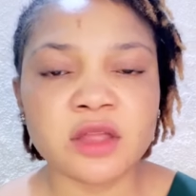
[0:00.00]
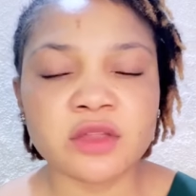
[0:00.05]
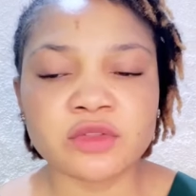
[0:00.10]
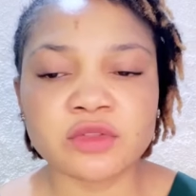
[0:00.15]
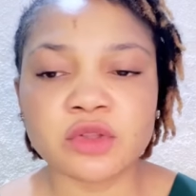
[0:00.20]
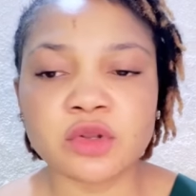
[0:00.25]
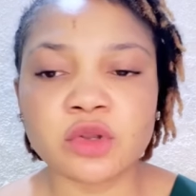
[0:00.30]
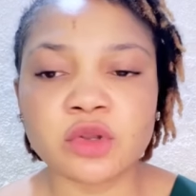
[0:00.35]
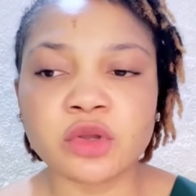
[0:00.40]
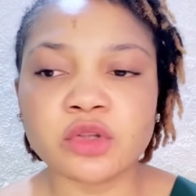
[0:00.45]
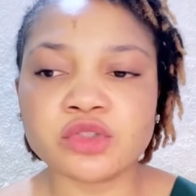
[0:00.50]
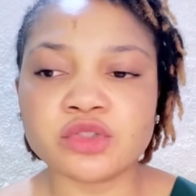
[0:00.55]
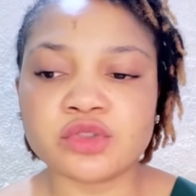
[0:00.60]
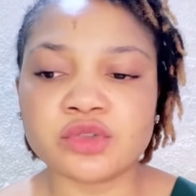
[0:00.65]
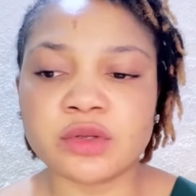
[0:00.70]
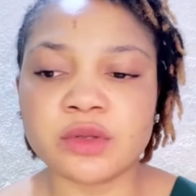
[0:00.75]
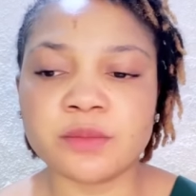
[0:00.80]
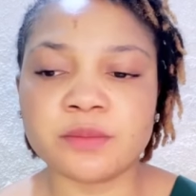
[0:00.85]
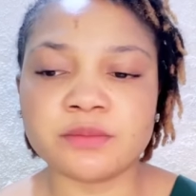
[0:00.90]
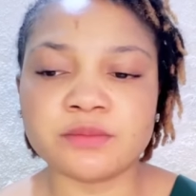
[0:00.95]
The Lord
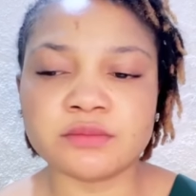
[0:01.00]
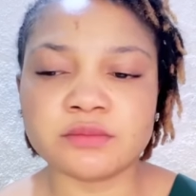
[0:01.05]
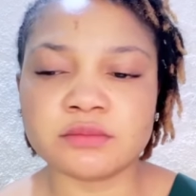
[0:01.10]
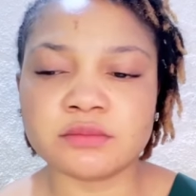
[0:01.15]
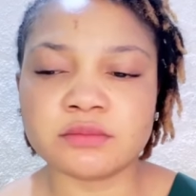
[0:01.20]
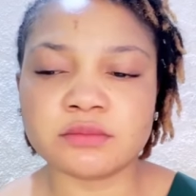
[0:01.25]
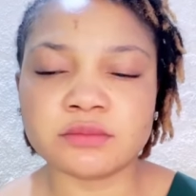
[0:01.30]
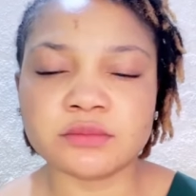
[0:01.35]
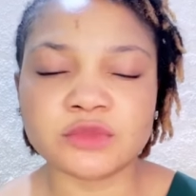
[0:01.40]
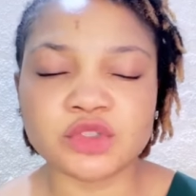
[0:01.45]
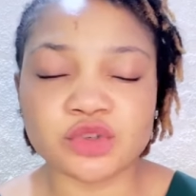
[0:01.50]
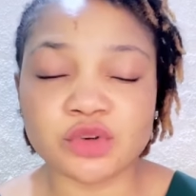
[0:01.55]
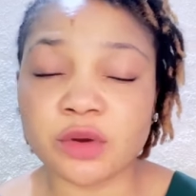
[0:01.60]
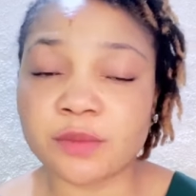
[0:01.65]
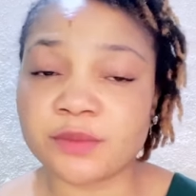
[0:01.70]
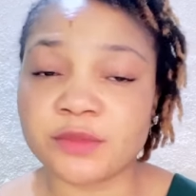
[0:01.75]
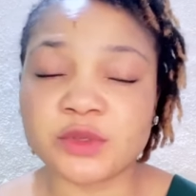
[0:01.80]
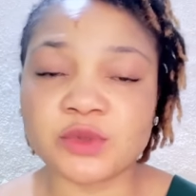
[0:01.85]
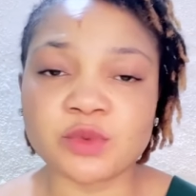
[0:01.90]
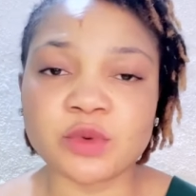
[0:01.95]

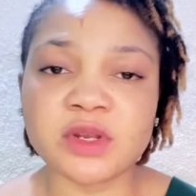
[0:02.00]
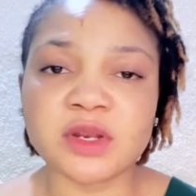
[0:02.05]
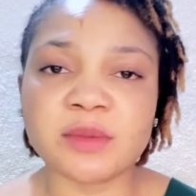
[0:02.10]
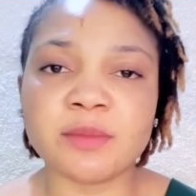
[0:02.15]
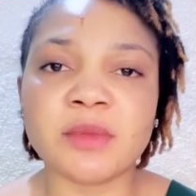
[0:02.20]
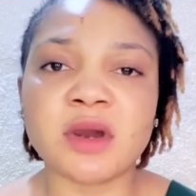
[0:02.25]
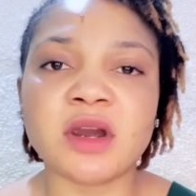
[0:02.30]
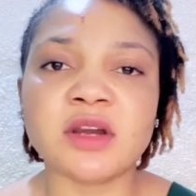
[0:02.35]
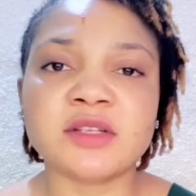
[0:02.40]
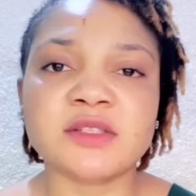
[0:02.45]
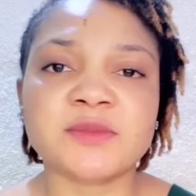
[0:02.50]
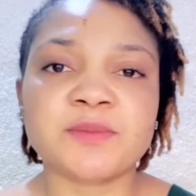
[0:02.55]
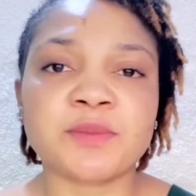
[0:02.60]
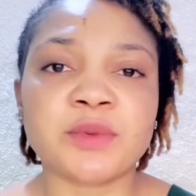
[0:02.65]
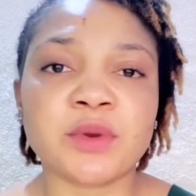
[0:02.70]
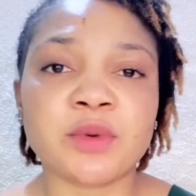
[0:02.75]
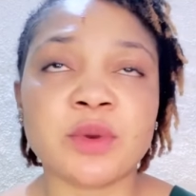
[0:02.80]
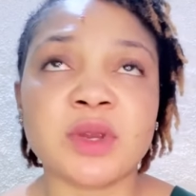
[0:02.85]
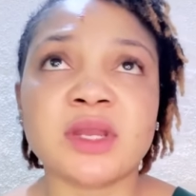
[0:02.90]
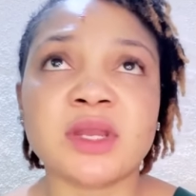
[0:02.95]
dropped this word in my
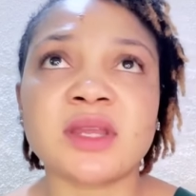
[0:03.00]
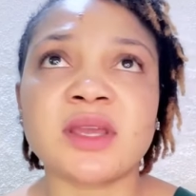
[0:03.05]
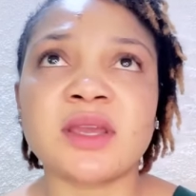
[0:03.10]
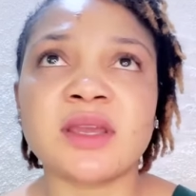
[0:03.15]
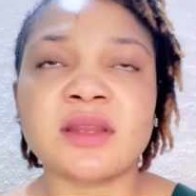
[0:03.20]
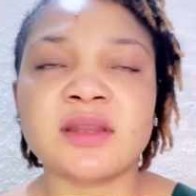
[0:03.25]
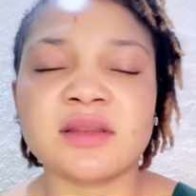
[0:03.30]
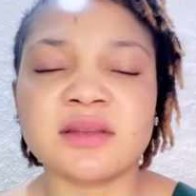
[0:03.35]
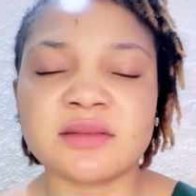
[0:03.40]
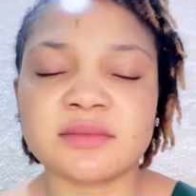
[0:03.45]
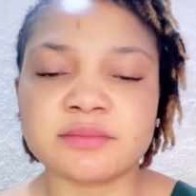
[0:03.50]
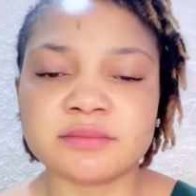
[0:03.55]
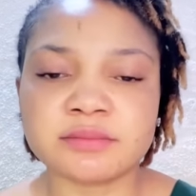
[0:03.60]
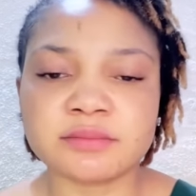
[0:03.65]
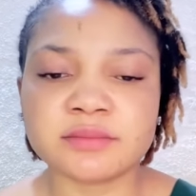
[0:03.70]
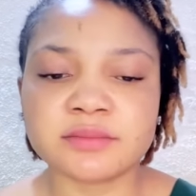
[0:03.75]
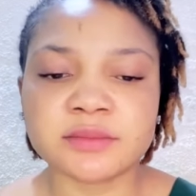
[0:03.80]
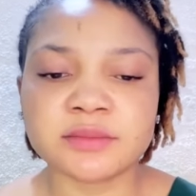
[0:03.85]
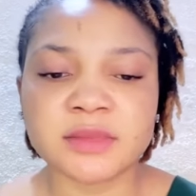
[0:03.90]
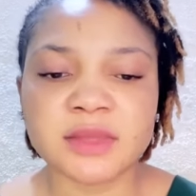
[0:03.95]
spirit and
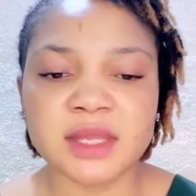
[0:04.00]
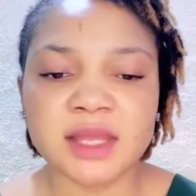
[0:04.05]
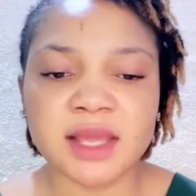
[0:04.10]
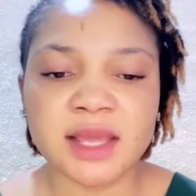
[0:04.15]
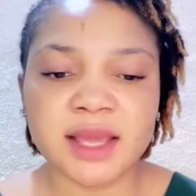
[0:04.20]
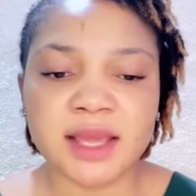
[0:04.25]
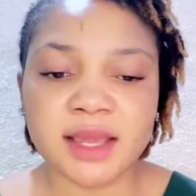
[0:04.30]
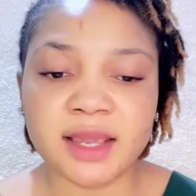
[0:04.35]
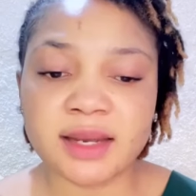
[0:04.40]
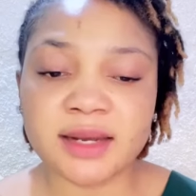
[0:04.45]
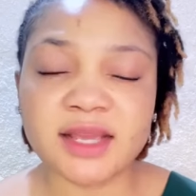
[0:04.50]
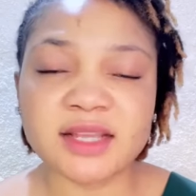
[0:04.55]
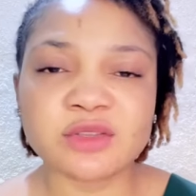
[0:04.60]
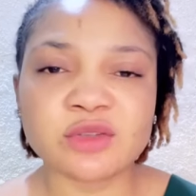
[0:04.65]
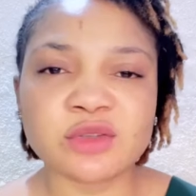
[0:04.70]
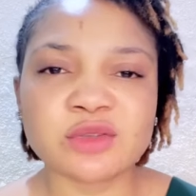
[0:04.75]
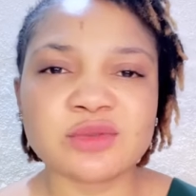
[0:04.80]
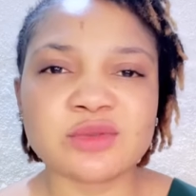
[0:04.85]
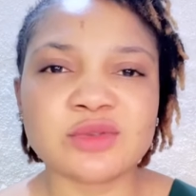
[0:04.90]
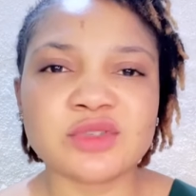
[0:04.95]
I
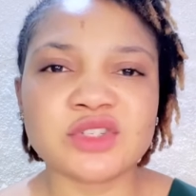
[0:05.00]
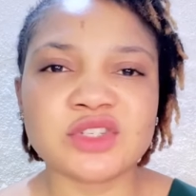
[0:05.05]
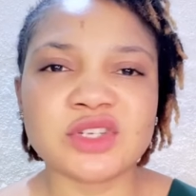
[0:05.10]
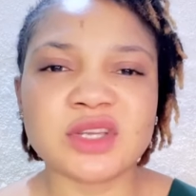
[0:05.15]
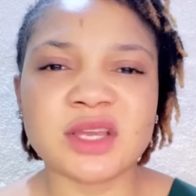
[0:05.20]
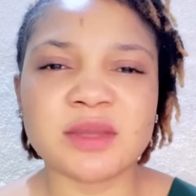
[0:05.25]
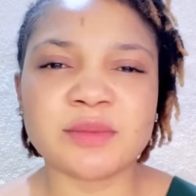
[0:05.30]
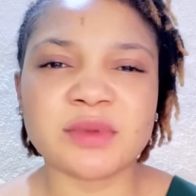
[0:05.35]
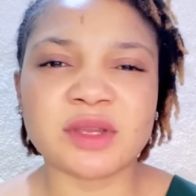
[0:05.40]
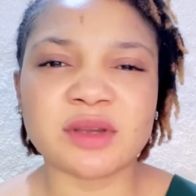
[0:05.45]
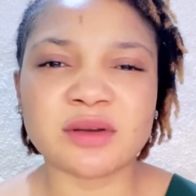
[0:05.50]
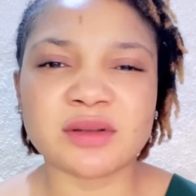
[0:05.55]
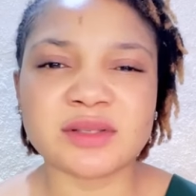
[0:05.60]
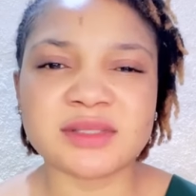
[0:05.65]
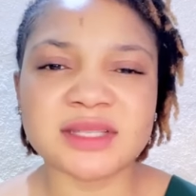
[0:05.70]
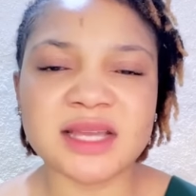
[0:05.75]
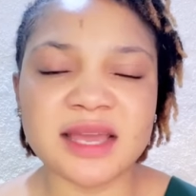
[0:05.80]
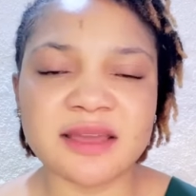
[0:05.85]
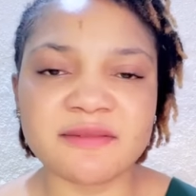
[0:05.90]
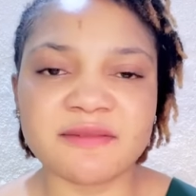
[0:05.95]
thought to share
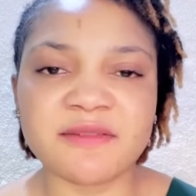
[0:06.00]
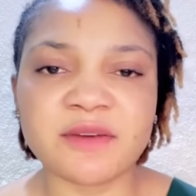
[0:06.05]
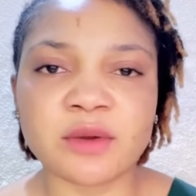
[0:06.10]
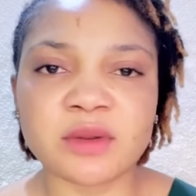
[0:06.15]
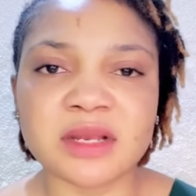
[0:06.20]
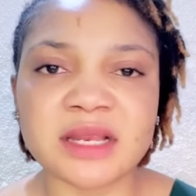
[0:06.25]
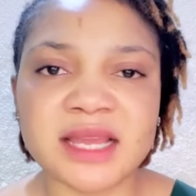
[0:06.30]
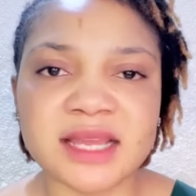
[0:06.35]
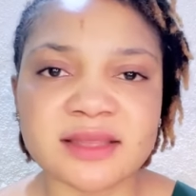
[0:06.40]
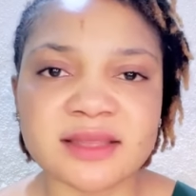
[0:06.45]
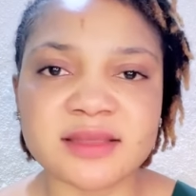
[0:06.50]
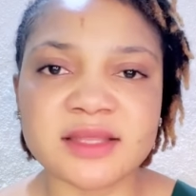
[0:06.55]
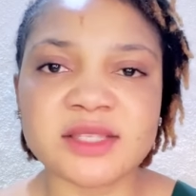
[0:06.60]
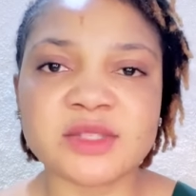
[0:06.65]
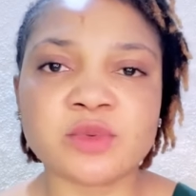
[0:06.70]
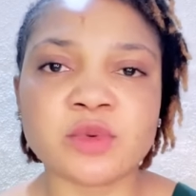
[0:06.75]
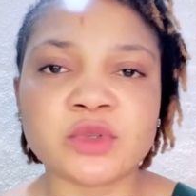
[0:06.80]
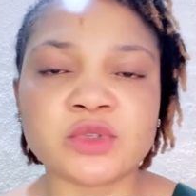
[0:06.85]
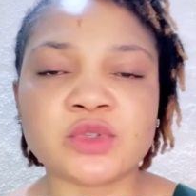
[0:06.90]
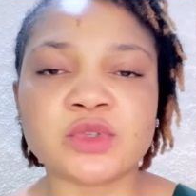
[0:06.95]
because I felt like
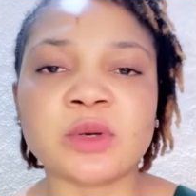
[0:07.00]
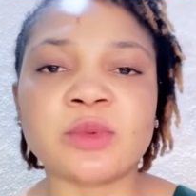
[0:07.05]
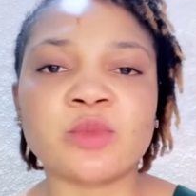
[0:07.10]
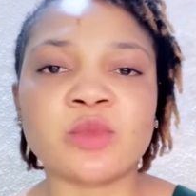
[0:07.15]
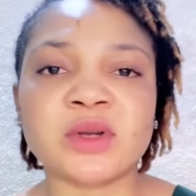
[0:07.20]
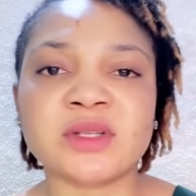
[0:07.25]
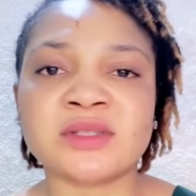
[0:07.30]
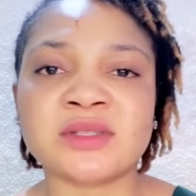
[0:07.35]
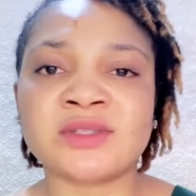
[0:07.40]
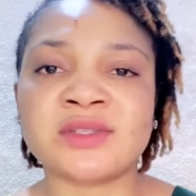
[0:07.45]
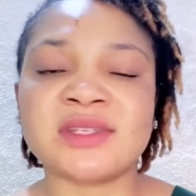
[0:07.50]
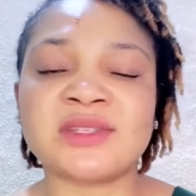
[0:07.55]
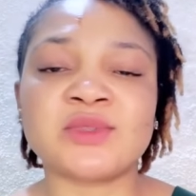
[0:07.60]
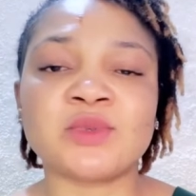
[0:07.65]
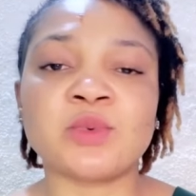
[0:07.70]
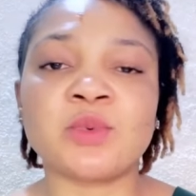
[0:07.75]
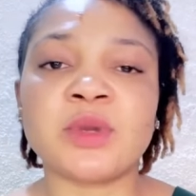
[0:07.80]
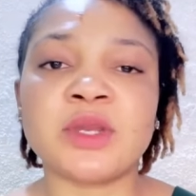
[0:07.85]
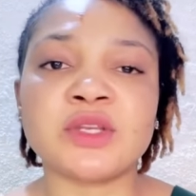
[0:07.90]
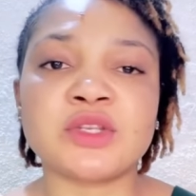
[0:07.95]
this was someone's
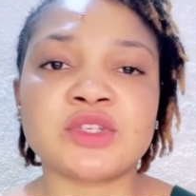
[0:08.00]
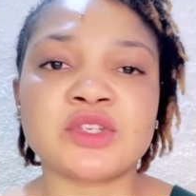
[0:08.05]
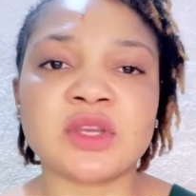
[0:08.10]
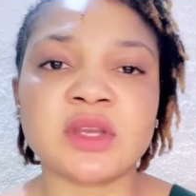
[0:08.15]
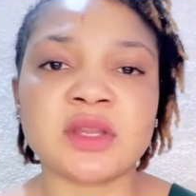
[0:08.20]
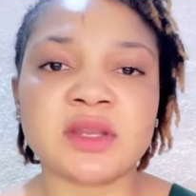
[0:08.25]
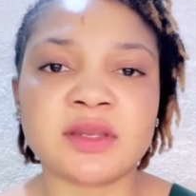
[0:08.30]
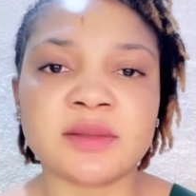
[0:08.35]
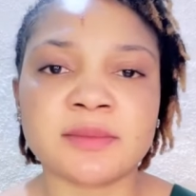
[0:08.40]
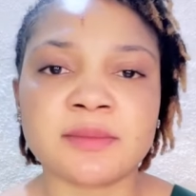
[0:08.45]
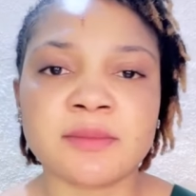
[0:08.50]
situation.